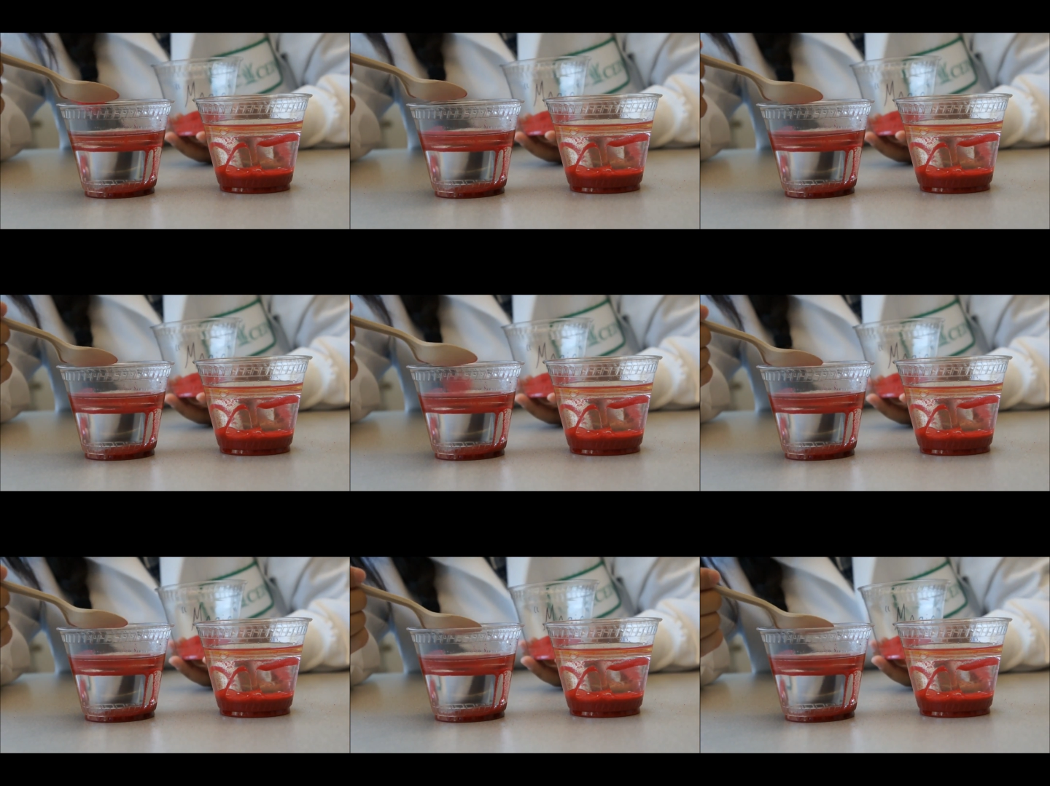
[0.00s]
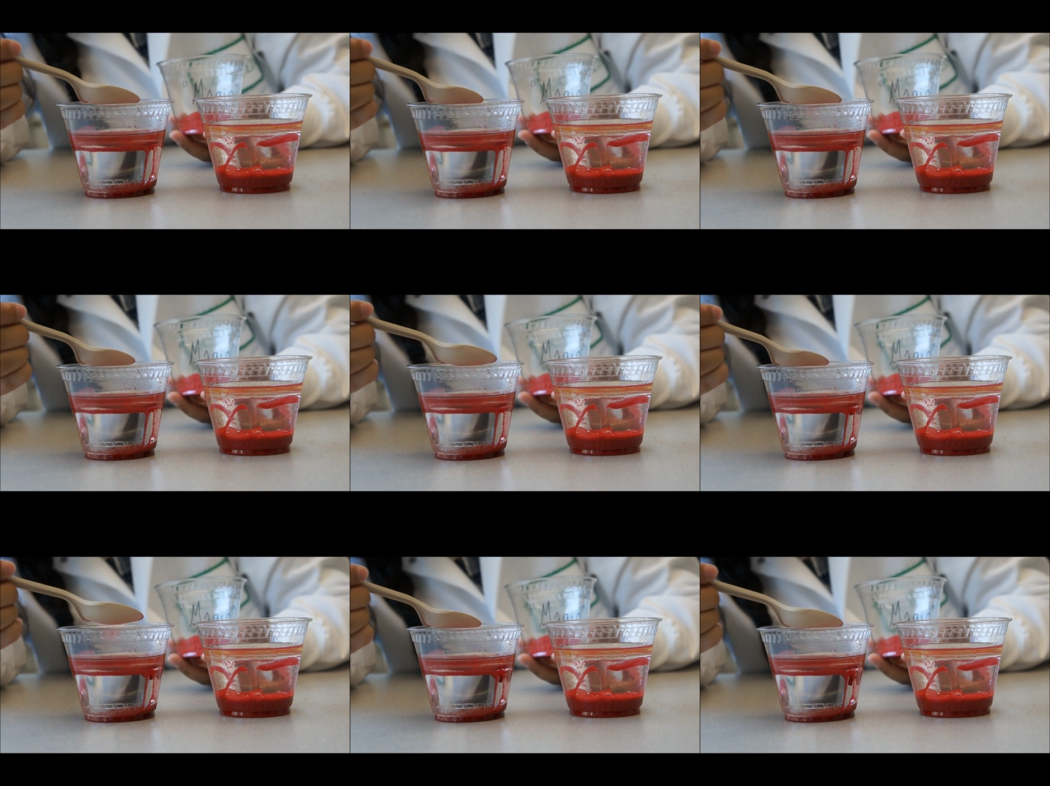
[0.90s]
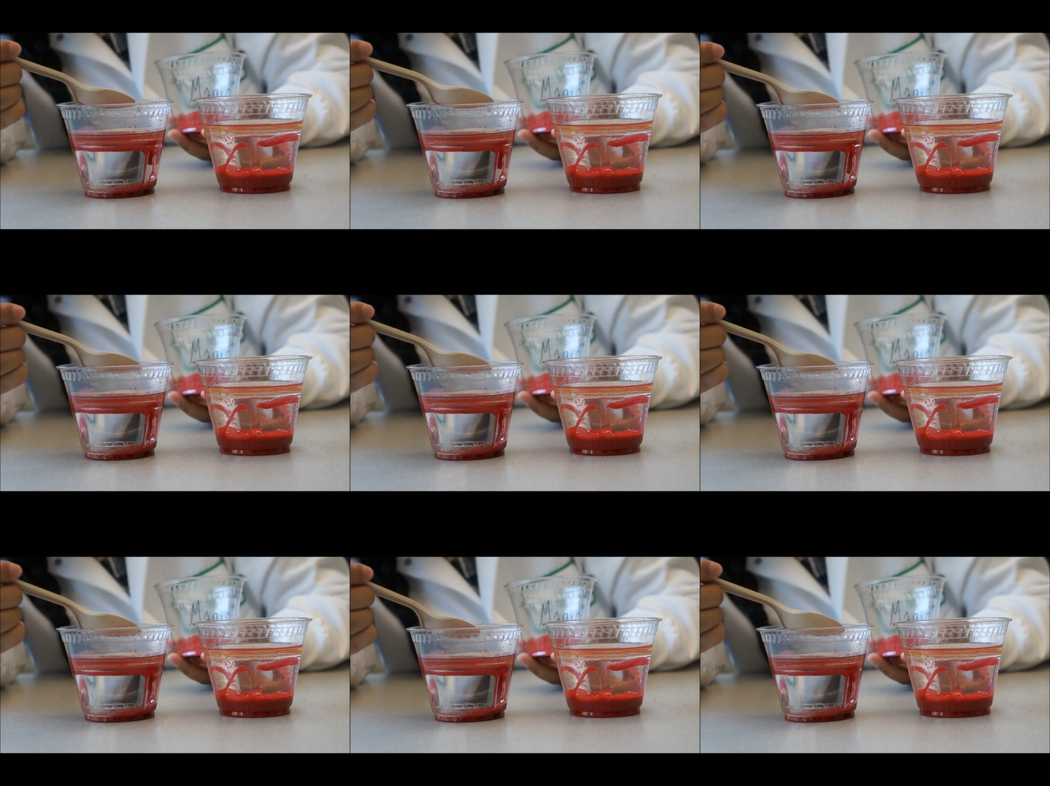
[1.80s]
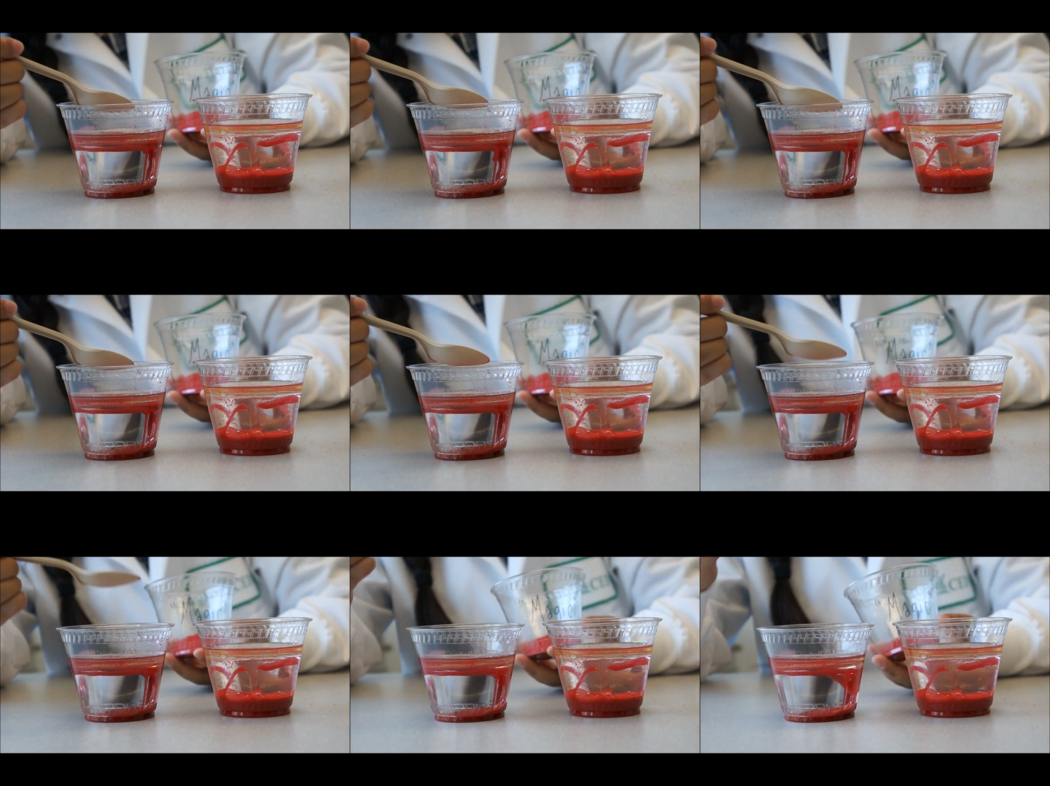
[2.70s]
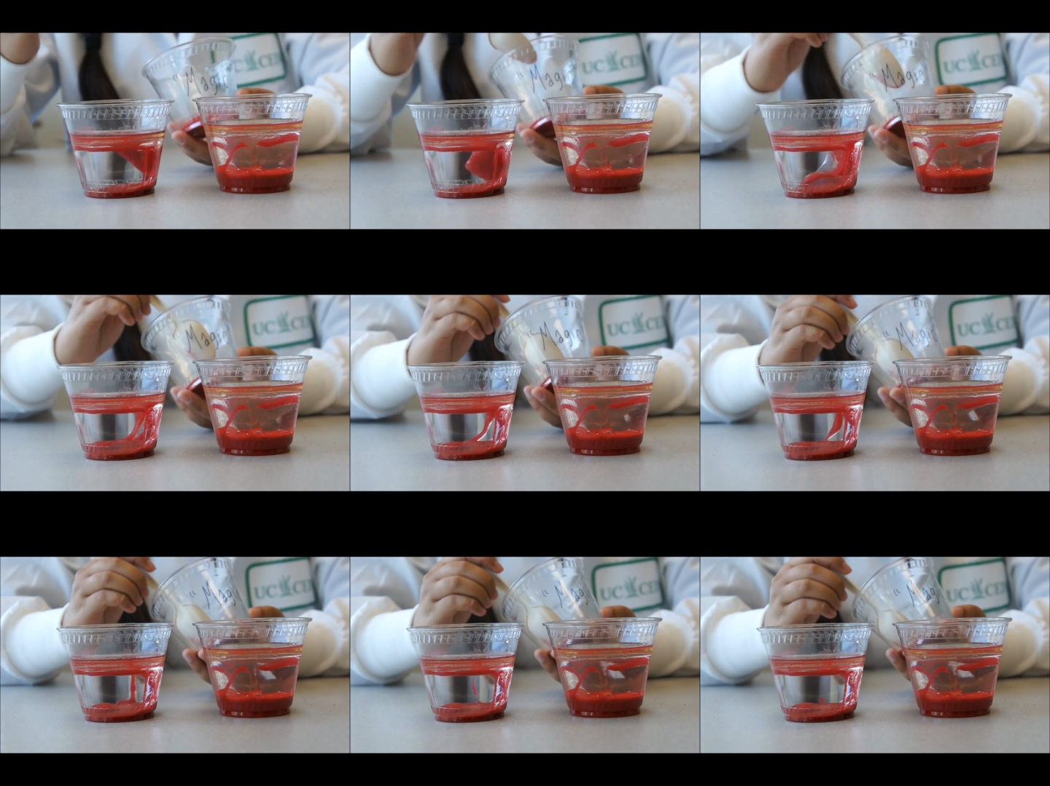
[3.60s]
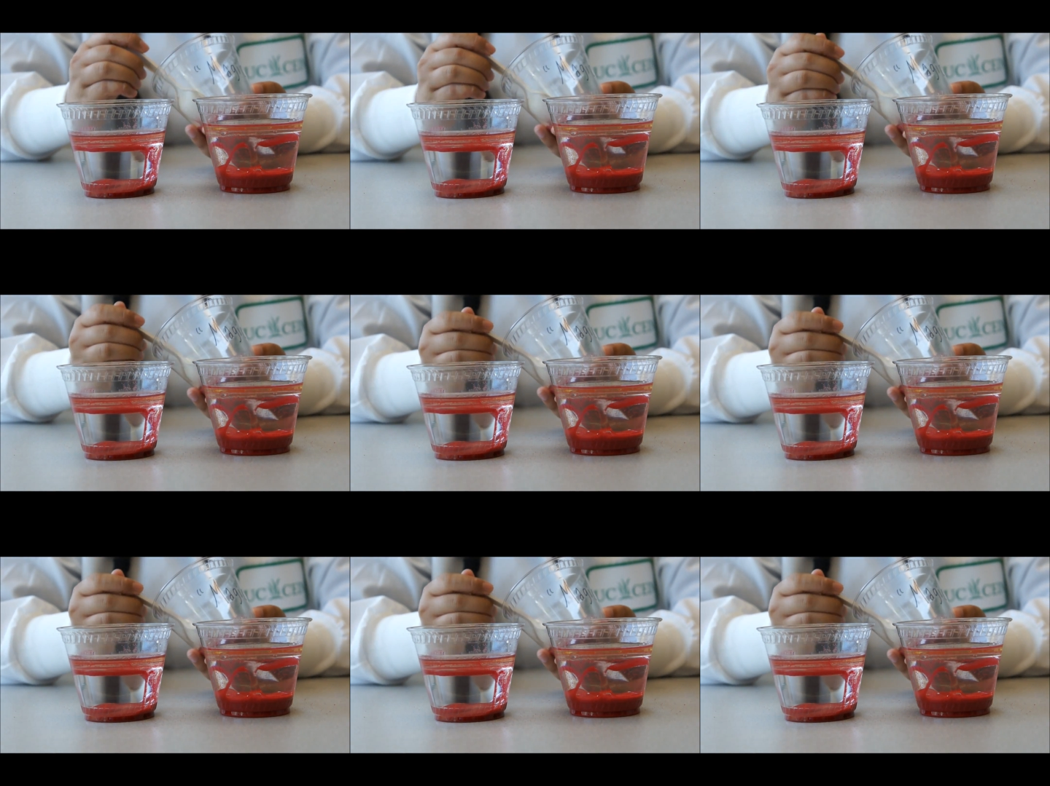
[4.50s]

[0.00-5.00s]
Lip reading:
Nobody's mouth can be seen.